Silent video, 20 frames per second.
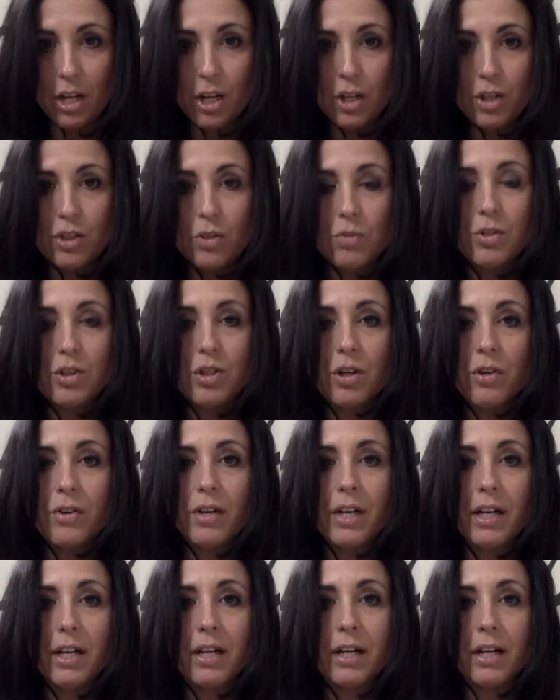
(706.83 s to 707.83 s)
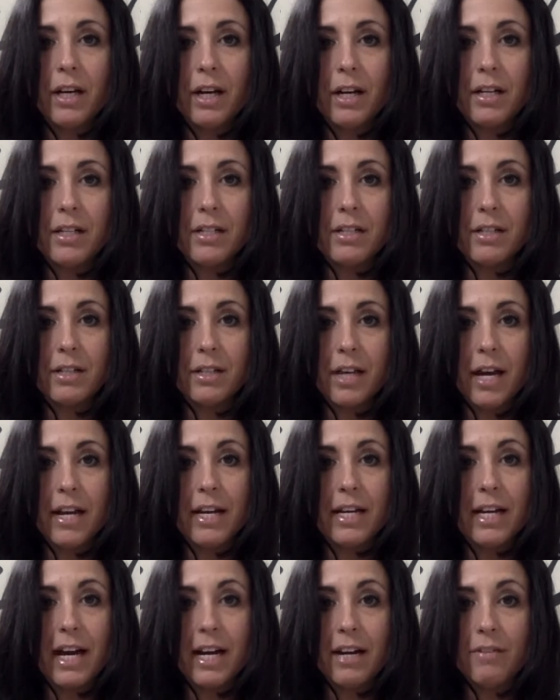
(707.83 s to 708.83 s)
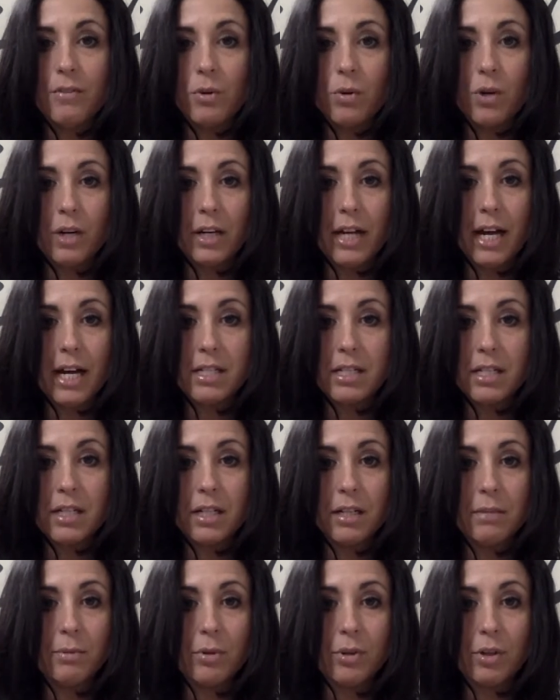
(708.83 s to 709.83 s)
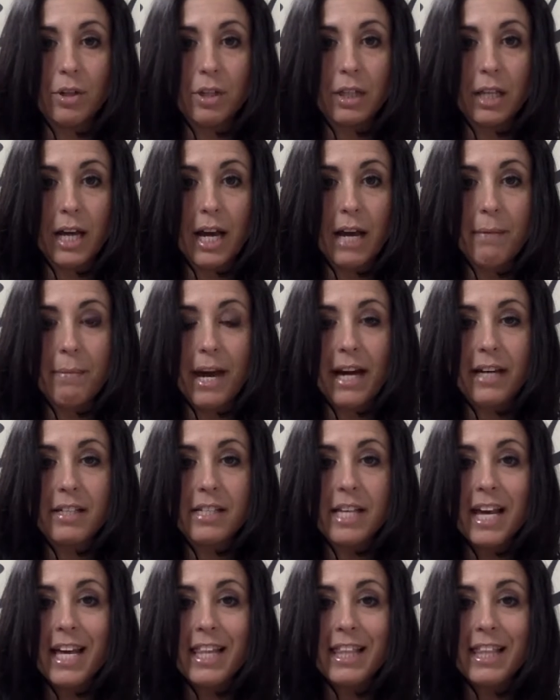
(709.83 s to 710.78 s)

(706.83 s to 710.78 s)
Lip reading: So during any kind of orgasm or climax,